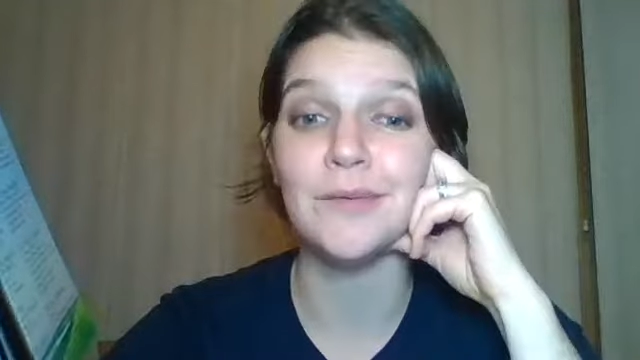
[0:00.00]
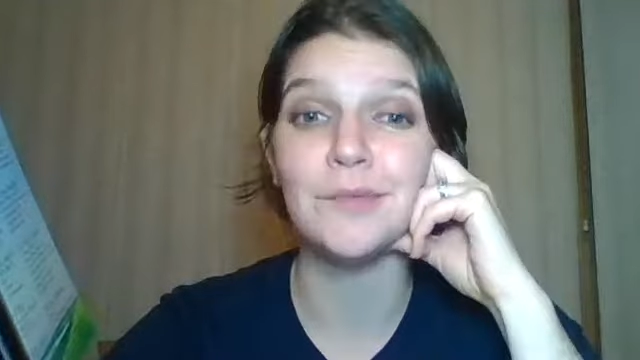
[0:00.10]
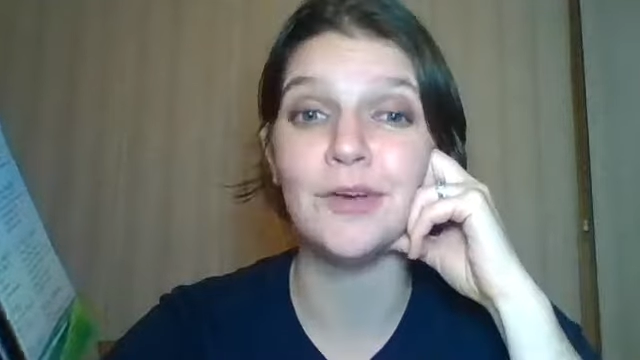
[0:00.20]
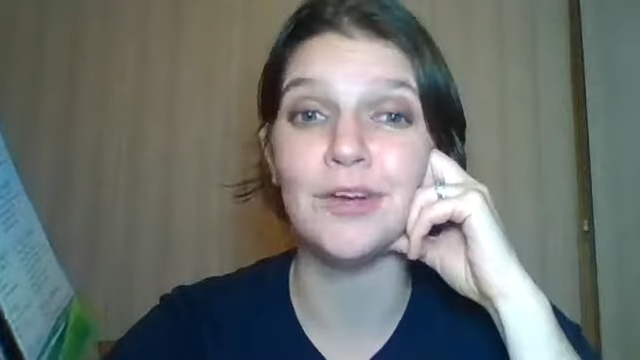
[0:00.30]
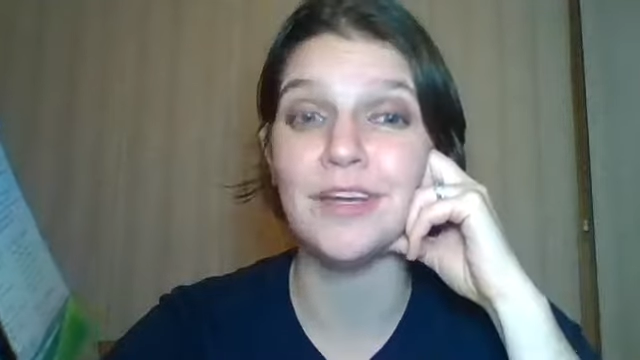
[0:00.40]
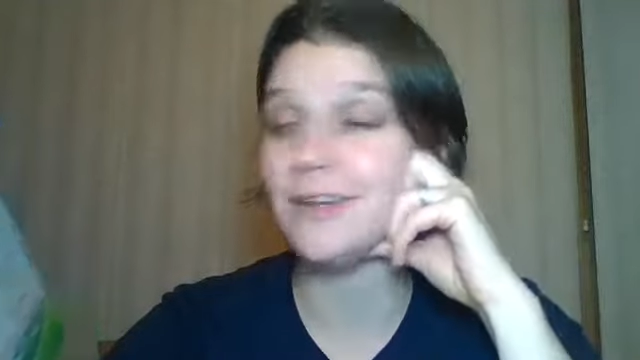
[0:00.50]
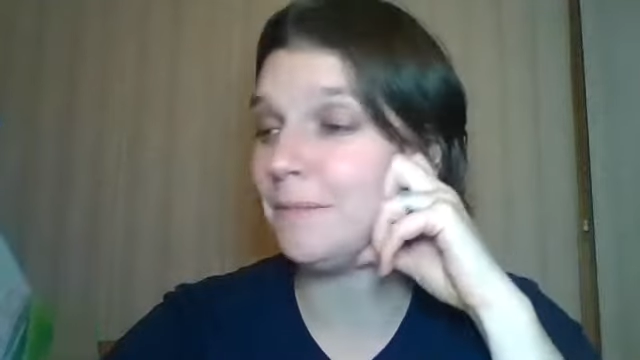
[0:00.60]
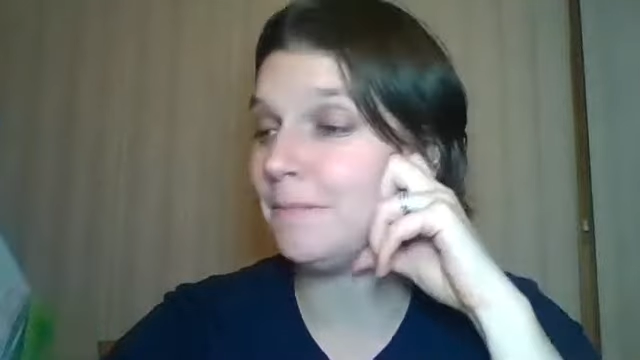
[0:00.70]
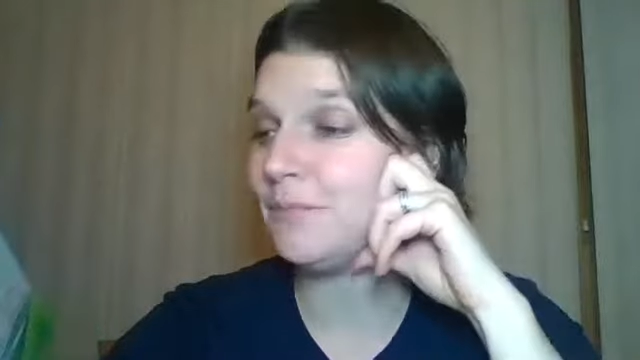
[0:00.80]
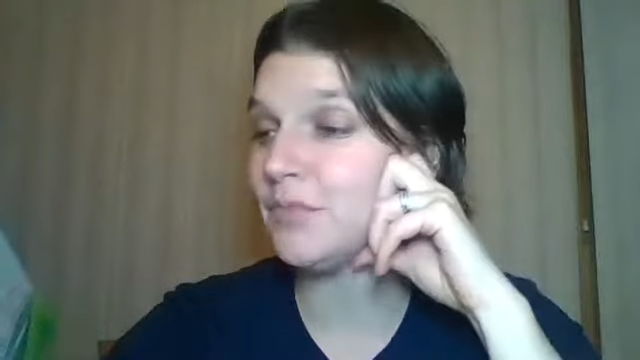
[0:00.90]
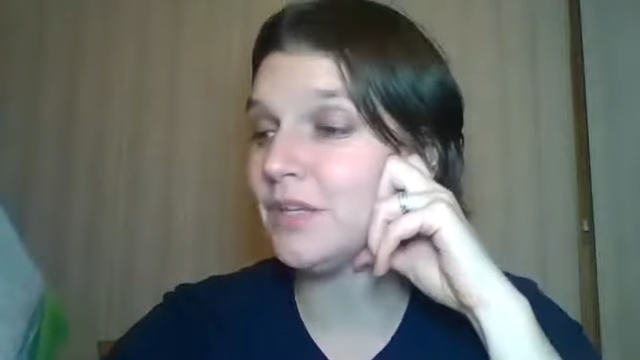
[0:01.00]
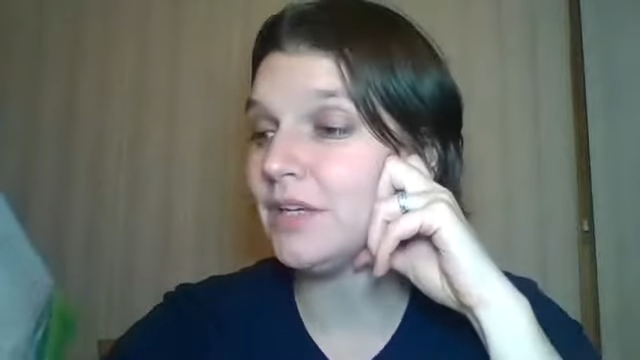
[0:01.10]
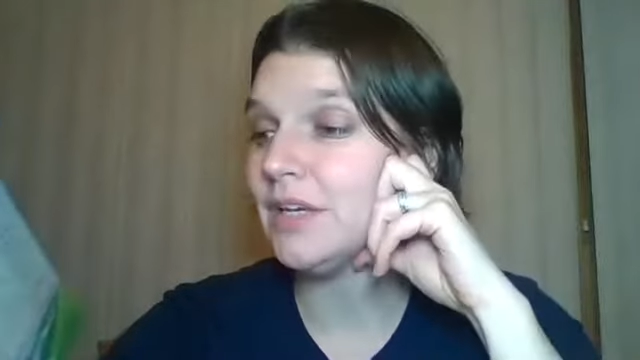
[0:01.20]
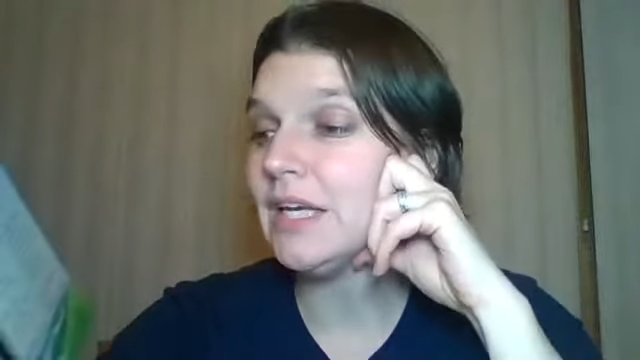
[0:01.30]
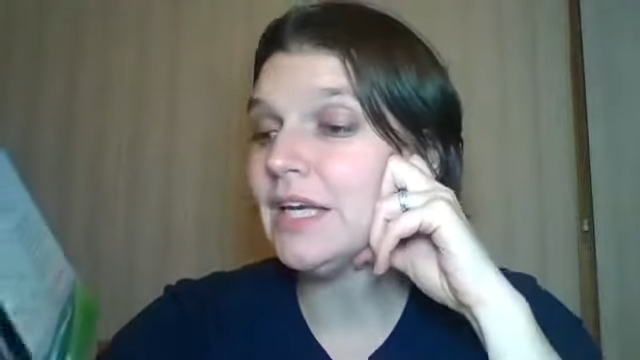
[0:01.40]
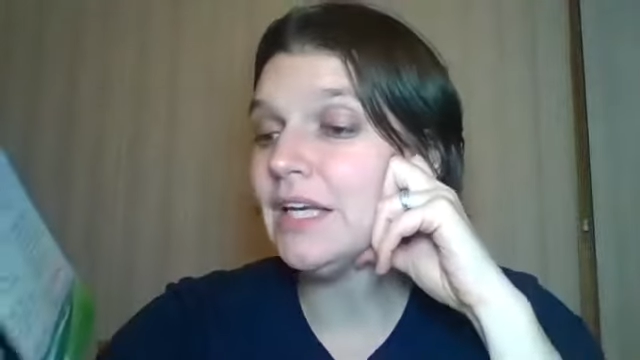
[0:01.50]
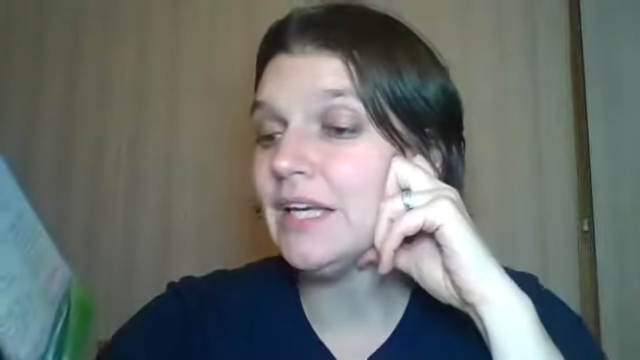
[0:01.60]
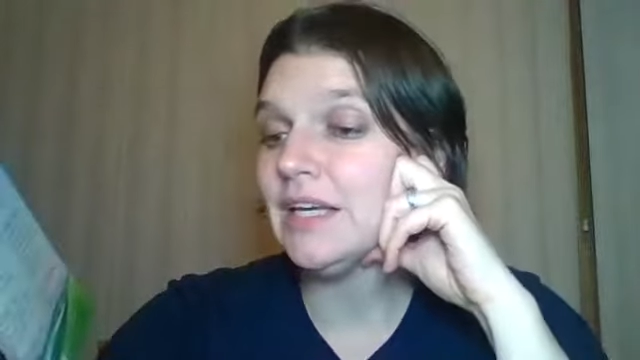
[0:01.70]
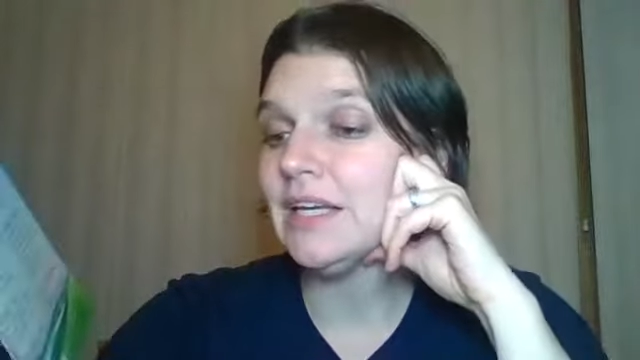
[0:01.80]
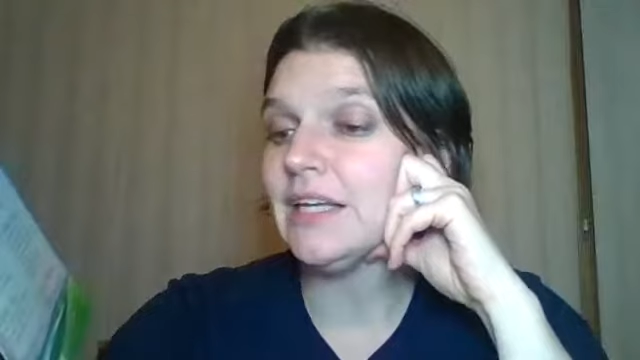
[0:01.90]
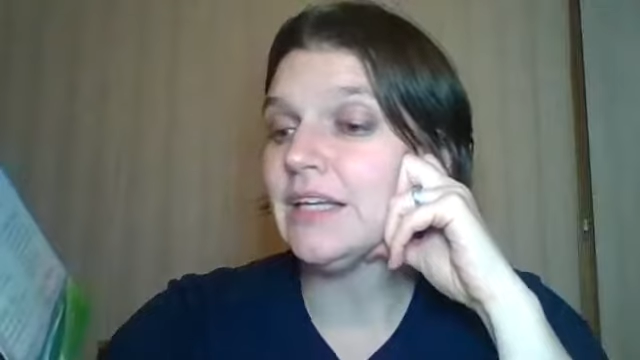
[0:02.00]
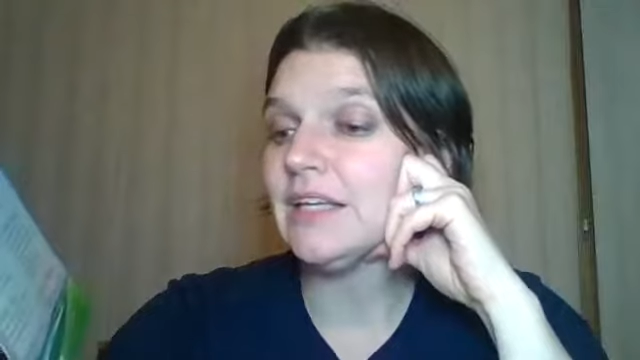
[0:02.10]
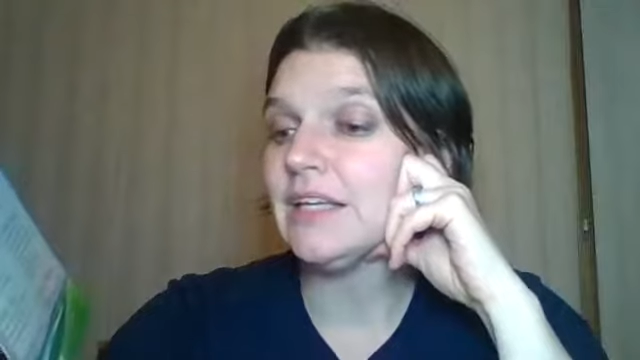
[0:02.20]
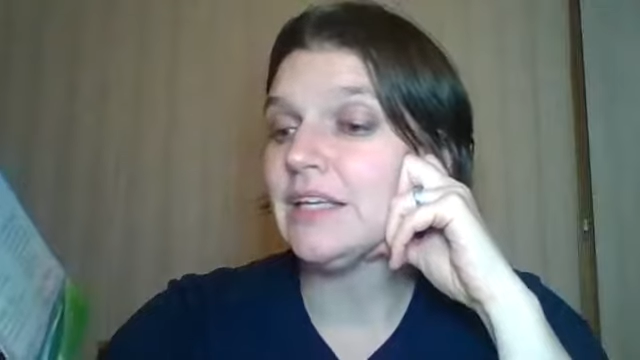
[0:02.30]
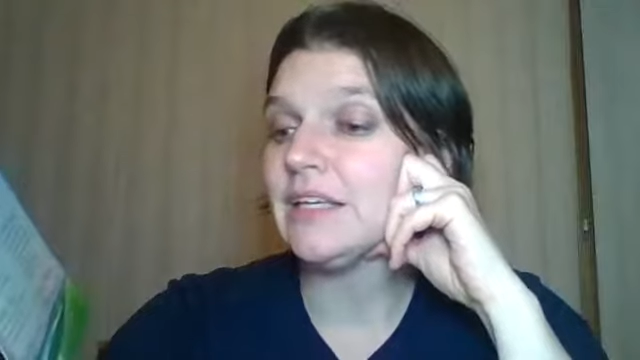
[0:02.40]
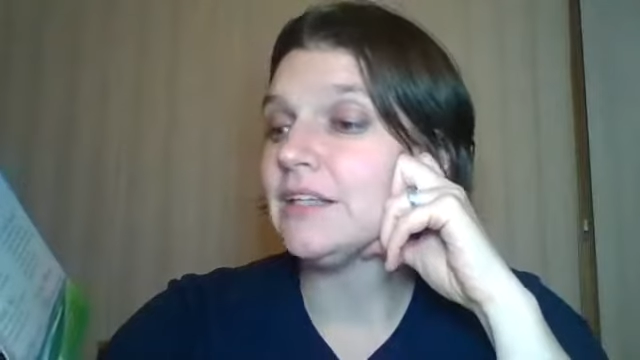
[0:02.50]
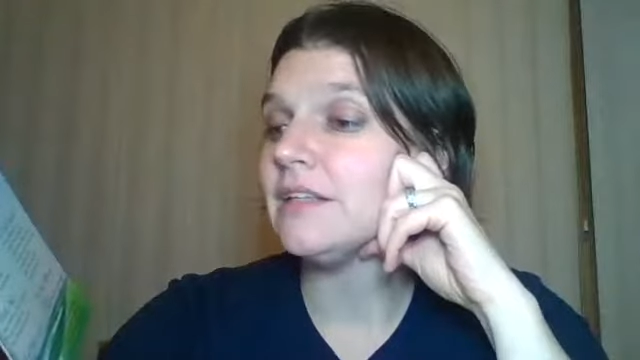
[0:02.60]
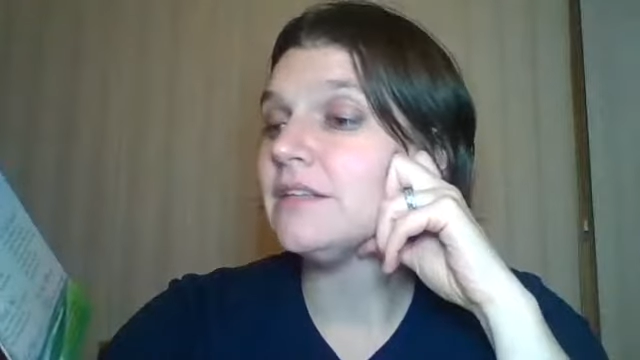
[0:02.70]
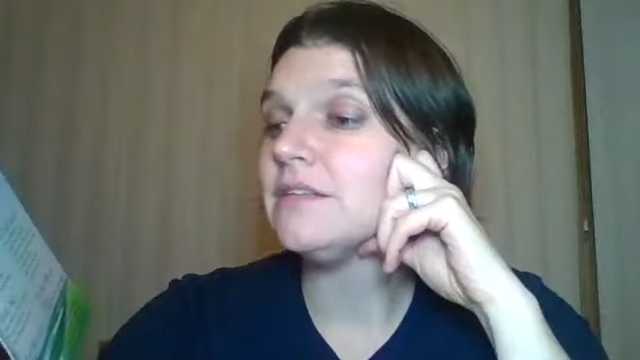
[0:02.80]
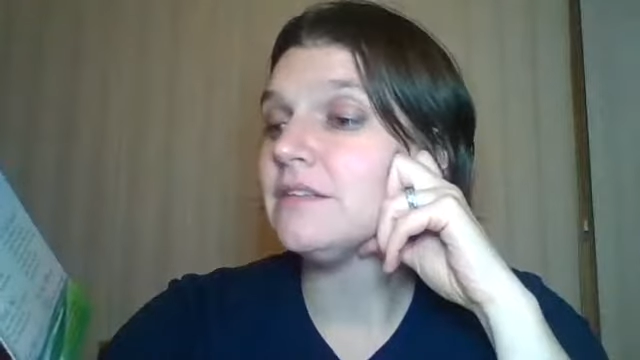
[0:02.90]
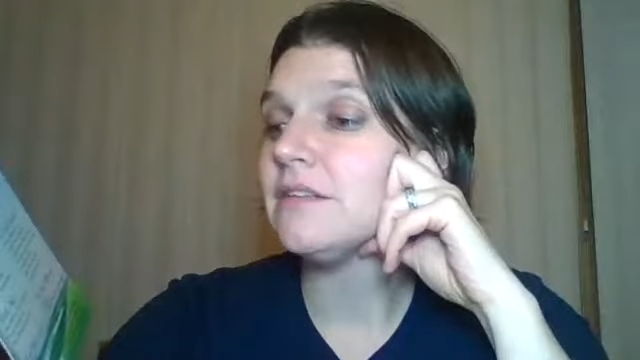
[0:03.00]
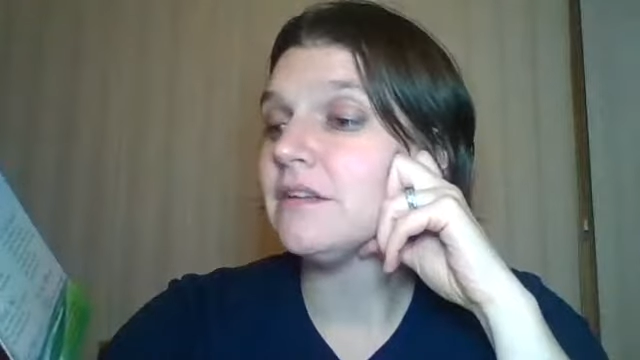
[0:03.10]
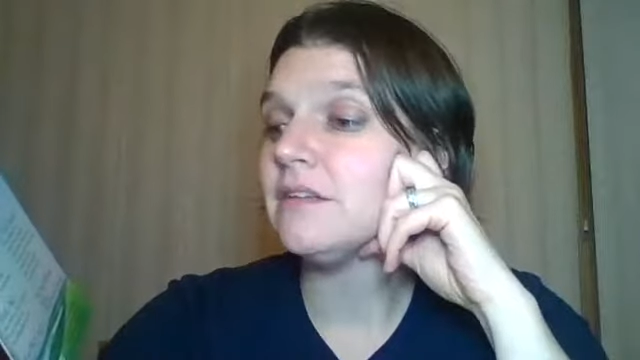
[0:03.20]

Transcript: period. It is